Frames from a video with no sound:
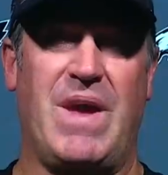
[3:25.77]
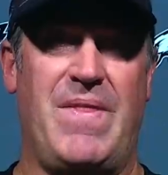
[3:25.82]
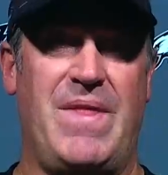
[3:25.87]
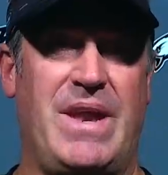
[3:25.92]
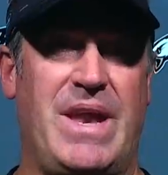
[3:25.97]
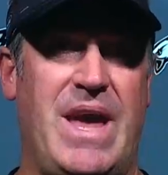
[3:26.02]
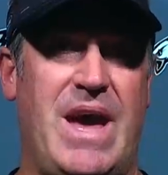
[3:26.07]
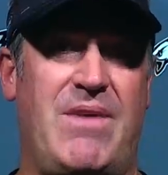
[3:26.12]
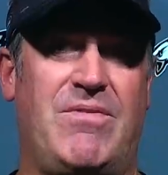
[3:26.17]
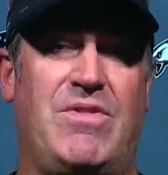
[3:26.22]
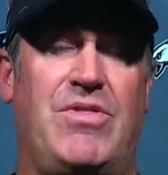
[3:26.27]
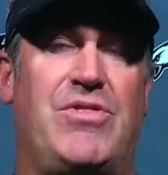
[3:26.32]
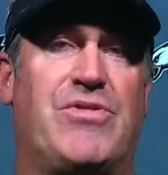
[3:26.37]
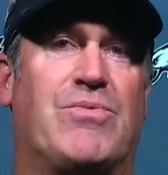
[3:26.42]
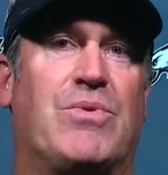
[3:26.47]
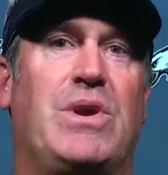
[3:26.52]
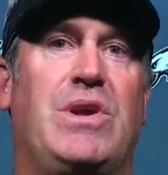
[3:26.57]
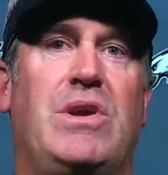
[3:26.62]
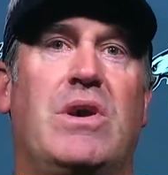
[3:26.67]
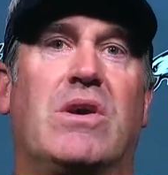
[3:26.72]
And then having
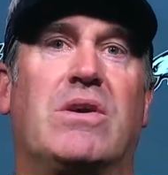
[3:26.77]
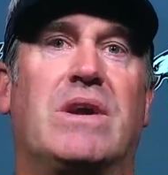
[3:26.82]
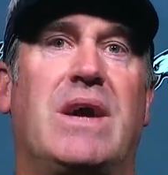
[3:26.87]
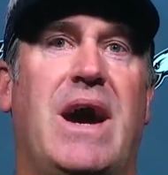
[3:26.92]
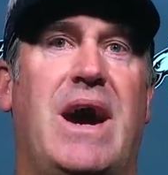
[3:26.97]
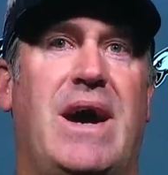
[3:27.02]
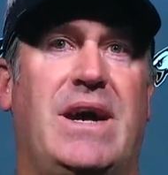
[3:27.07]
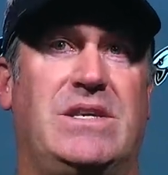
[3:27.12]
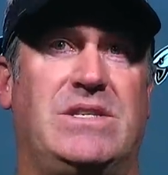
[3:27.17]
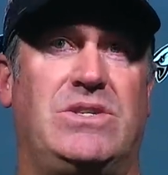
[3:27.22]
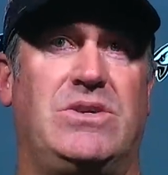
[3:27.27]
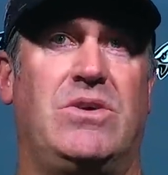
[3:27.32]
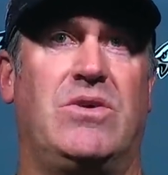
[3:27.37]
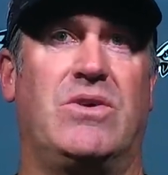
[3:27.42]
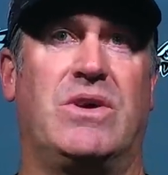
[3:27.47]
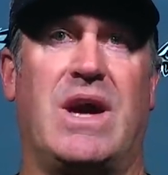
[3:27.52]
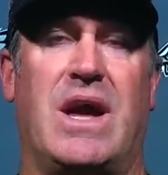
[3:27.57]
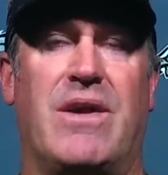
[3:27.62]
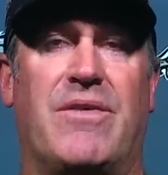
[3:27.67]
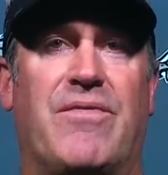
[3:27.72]
three young guys, you
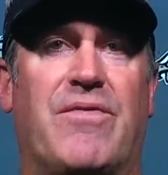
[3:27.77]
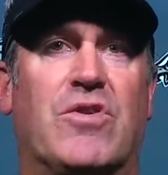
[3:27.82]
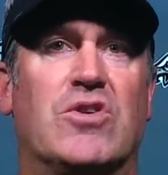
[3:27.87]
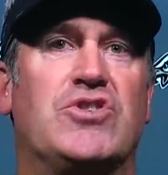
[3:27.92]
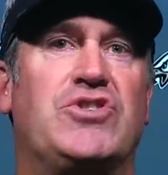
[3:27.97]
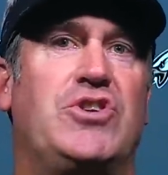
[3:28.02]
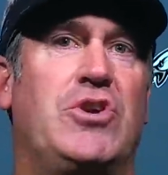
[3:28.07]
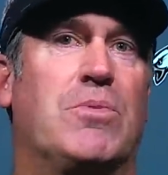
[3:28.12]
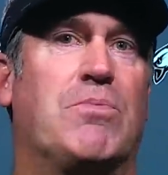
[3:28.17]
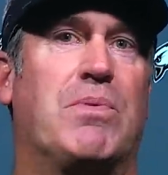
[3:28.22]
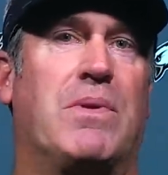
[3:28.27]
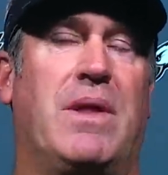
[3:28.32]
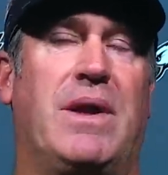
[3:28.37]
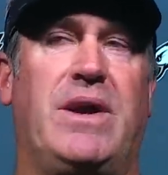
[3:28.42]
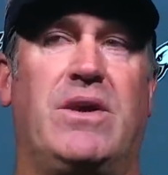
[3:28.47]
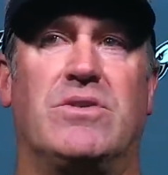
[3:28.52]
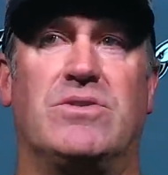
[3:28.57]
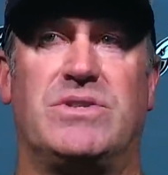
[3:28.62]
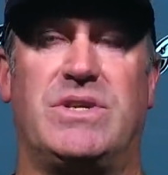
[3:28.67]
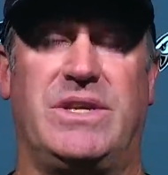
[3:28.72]
know, kind of first-year
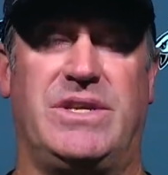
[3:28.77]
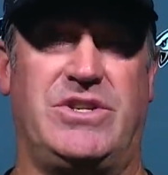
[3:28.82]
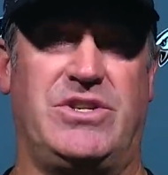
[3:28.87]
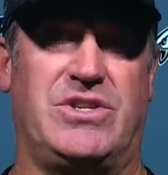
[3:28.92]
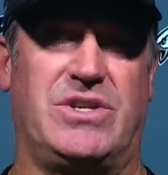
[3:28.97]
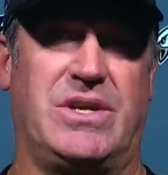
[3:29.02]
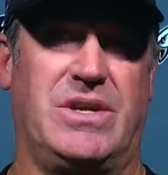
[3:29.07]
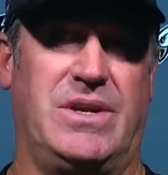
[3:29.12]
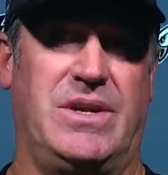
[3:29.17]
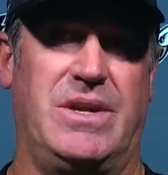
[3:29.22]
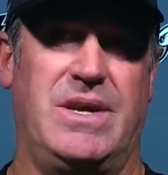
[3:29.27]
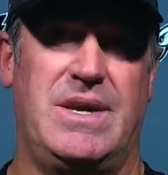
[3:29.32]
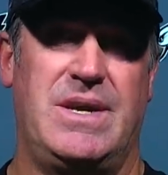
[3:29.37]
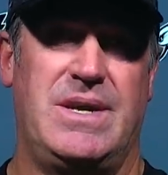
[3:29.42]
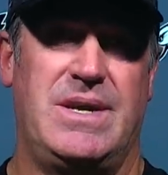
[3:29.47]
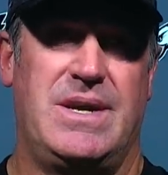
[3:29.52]
players that just can